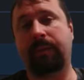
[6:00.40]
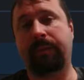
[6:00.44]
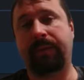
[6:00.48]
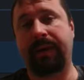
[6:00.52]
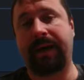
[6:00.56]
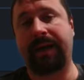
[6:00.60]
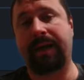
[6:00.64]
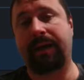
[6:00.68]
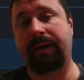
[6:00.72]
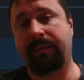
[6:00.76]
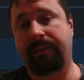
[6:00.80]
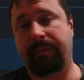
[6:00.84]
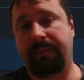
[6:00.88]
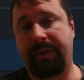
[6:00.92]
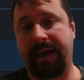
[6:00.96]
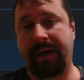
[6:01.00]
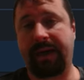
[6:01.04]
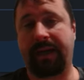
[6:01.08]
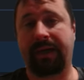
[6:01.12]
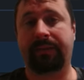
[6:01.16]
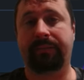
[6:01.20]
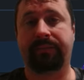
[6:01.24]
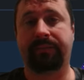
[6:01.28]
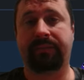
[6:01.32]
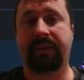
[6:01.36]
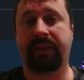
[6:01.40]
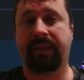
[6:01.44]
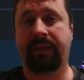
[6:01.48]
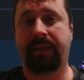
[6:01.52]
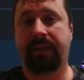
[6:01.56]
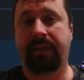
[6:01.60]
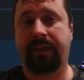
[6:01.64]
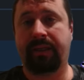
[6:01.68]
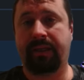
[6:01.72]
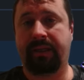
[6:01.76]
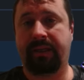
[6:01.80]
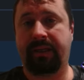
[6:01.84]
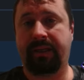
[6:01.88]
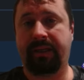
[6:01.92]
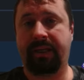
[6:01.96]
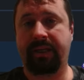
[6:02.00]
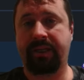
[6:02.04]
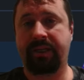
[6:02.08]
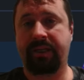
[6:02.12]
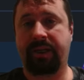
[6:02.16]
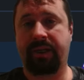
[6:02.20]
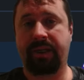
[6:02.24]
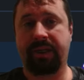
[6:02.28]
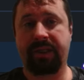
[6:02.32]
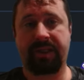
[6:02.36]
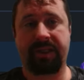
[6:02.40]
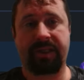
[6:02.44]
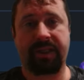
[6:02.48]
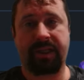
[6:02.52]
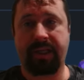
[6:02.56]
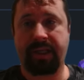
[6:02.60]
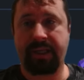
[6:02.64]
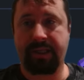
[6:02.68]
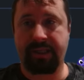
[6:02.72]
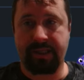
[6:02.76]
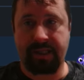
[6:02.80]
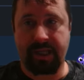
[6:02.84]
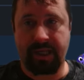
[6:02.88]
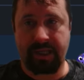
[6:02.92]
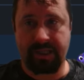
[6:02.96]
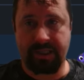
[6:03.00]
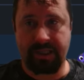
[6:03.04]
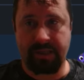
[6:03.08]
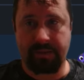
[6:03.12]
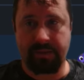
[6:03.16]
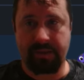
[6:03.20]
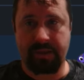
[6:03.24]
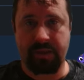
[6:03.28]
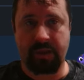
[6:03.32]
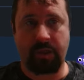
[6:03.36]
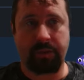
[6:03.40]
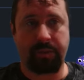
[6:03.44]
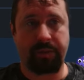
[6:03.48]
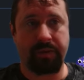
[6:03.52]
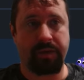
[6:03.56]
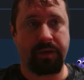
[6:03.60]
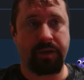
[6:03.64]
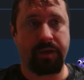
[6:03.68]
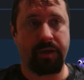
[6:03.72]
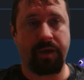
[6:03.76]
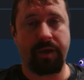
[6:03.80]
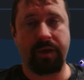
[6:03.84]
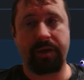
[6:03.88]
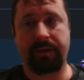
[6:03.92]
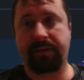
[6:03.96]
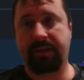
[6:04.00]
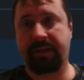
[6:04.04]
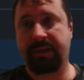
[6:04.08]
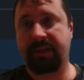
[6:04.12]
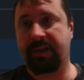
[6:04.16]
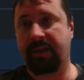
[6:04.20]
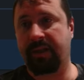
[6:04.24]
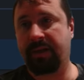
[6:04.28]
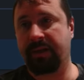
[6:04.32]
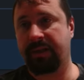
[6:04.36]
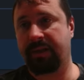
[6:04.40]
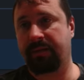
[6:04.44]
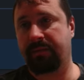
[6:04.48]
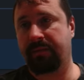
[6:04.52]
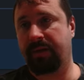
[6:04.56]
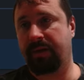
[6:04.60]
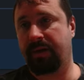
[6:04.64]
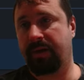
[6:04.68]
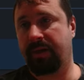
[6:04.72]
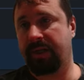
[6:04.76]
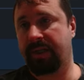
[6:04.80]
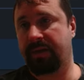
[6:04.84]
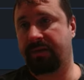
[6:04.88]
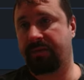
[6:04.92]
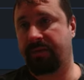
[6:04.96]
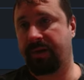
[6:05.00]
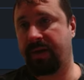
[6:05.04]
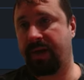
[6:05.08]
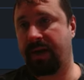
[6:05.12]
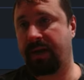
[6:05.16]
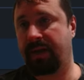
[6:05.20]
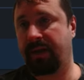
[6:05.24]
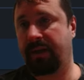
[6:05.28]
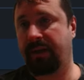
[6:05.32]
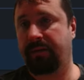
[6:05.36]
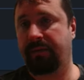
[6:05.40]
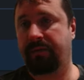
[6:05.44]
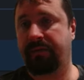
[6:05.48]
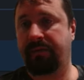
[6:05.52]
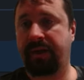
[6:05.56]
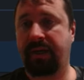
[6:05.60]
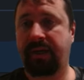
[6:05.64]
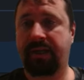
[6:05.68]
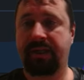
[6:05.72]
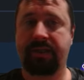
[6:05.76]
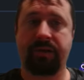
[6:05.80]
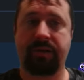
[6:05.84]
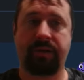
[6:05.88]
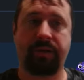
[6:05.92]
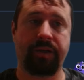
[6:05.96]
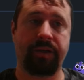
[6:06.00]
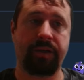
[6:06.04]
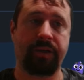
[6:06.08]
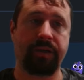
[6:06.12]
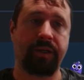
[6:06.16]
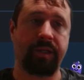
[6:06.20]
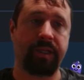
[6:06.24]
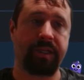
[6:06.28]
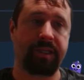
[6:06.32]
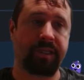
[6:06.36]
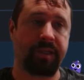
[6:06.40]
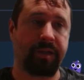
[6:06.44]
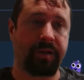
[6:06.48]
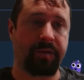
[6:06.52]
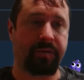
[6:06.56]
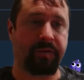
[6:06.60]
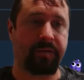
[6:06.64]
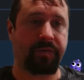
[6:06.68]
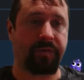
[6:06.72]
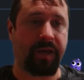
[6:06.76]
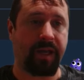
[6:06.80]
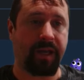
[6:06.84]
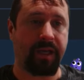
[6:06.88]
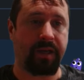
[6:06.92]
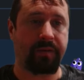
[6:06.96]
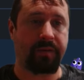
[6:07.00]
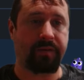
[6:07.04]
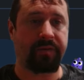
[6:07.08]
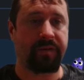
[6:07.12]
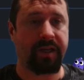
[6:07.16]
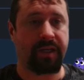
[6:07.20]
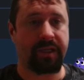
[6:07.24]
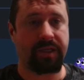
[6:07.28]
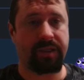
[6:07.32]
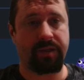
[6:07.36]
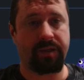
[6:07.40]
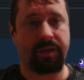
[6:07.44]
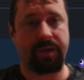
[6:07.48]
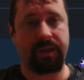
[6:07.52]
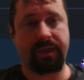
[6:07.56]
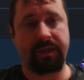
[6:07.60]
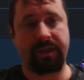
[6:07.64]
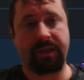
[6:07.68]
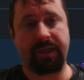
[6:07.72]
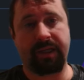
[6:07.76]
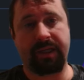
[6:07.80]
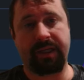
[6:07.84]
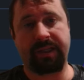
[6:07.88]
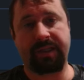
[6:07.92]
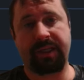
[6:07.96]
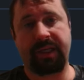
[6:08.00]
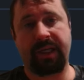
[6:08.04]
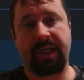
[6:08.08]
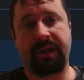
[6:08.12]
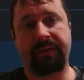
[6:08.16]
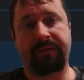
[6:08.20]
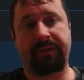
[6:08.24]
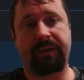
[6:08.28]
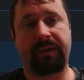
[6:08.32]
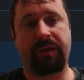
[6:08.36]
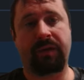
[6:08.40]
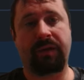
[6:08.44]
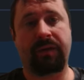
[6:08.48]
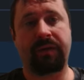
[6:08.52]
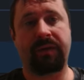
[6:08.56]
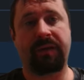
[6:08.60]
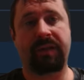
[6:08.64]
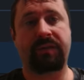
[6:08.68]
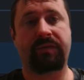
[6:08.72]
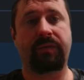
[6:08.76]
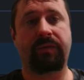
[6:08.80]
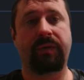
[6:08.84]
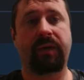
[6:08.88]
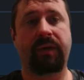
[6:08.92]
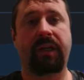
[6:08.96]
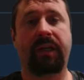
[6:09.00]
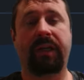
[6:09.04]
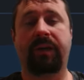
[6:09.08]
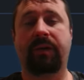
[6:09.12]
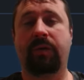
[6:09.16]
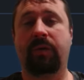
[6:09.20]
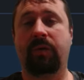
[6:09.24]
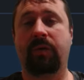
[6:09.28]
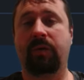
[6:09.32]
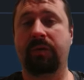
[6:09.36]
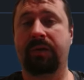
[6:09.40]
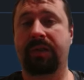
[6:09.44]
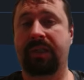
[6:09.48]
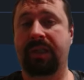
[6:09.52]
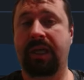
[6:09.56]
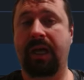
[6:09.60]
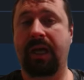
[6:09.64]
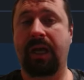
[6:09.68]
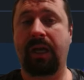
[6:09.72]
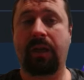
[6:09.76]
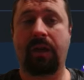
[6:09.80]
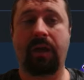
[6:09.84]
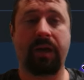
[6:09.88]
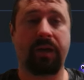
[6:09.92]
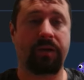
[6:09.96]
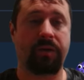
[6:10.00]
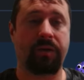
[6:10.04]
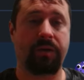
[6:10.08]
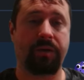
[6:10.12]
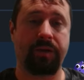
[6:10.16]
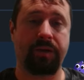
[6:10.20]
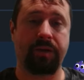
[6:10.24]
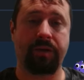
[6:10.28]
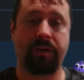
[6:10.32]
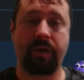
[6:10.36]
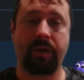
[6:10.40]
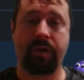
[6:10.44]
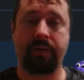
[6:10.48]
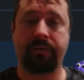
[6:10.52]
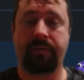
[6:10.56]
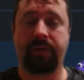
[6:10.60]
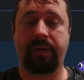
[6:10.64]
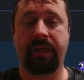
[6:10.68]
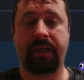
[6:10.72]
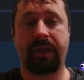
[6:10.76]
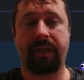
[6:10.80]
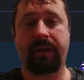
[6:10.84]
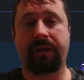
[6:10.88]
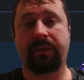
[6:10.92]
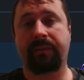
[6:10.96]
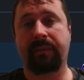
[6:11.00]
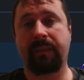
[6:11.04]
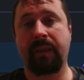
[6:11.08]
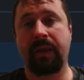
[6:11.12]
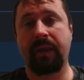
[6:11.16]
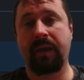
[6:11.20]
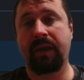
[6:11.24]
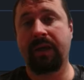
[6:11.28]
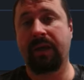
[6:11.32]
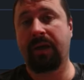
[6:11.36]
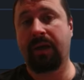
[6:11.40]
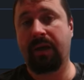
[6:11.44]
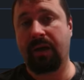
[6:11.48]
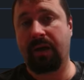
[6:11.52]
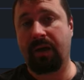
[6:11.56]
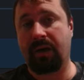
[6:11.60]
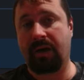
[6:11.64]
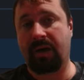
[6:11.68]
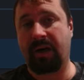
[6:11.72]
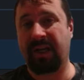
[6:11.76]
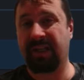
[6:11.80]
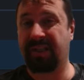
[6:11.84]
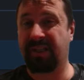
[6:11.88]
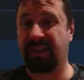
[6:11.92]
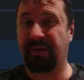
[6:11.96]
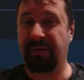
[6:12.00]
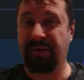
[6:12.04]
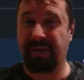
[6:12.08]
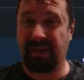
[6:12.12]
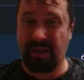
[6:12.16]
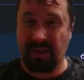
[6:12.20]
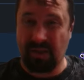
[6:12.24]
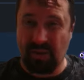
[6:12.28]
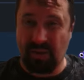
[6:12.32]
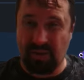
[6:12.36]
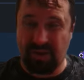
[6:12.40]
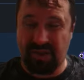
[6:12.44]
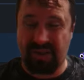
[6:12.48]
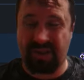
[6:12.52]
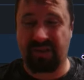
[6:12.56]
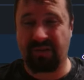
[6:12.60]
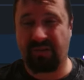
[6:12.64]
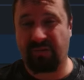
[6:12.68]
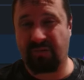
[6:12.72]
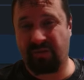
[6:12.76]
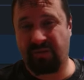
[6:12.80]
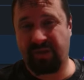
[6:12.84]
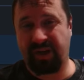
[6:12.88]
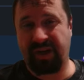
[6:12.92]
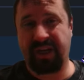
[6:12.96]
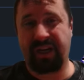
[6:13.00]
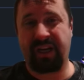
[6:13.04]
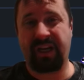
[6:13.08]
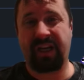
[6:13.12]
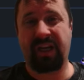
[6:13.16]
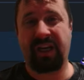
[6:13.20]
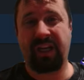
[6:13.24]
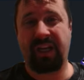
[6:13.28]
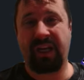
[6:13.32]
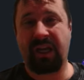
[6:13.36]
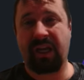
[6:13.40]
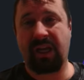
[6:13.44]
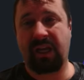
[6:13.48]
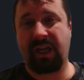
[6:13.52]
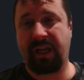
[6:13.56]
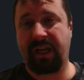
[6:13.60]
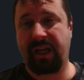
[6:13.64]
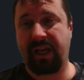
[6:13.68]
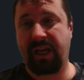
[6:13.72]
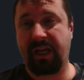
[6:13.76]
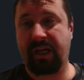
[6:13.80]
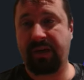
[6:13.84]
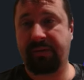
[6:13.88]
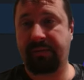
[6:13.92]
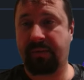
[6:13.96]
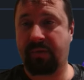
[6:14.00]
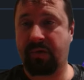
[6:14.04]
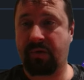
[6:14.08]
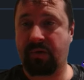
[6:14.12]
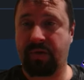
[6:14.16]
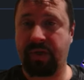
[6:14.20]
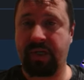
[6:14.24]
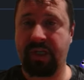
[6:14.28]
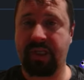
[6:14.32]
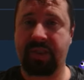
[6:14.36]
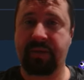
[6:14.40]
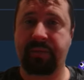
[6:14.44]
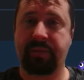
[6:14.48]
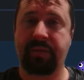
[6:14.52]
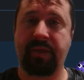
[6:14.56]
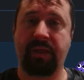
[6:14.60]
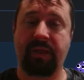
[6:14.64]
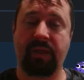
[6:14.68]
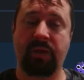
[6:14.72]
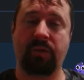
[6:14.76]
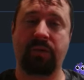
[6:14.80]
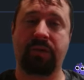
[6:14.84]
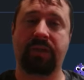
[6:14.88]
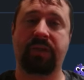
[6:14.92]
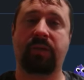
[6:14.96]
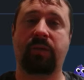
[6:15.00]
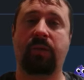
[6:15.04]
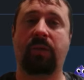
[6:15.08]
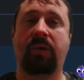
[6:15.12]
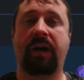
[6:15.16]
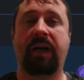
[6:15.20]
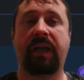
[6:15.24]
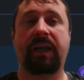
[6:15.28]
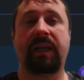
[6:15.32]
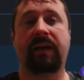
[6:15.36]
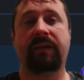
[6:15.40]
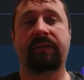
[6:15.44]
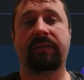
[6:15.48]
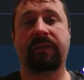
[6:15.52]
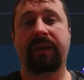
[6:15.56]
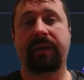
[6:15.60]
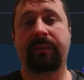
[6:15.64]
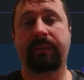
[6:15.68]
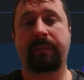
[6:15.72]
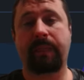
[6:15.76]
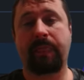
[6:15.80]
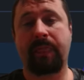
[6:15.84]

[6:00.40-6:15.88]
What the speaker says: banner. And as you can see, it takes up the top of the note. It's got some nice rounding effects on it. It's got a fade effect on it. And it's even got this really cool skull icon over here. All right, so it looks really clean and crisp. It looks quite lovely.